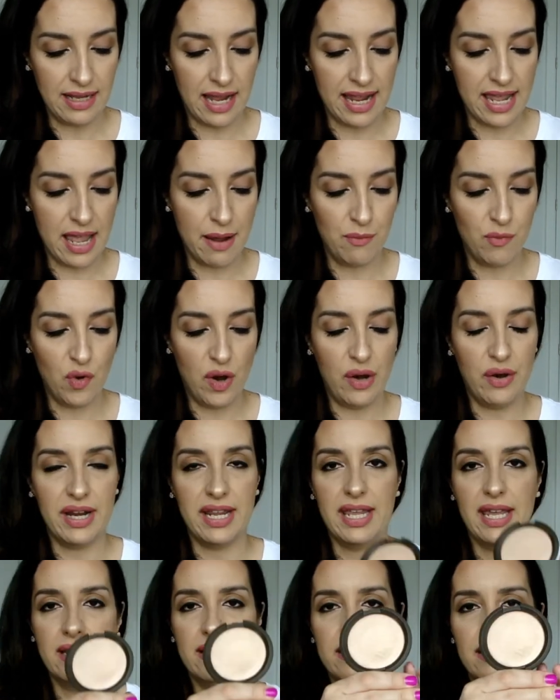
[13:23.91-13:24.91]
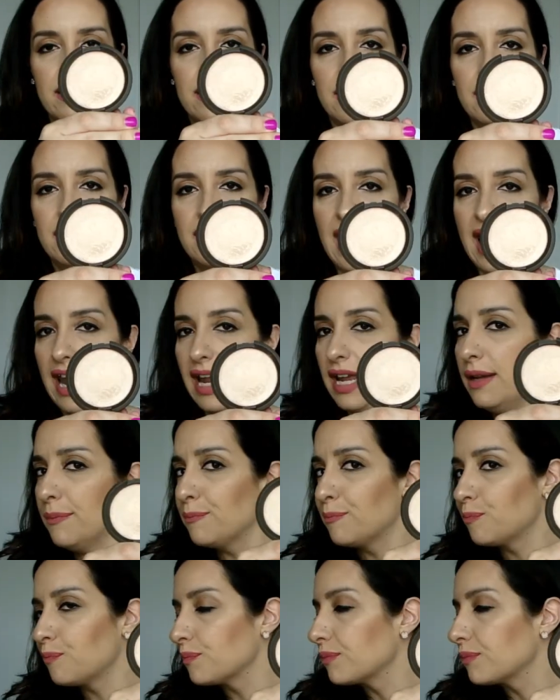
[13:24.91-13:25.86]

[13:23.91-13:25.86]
I am wearing it today.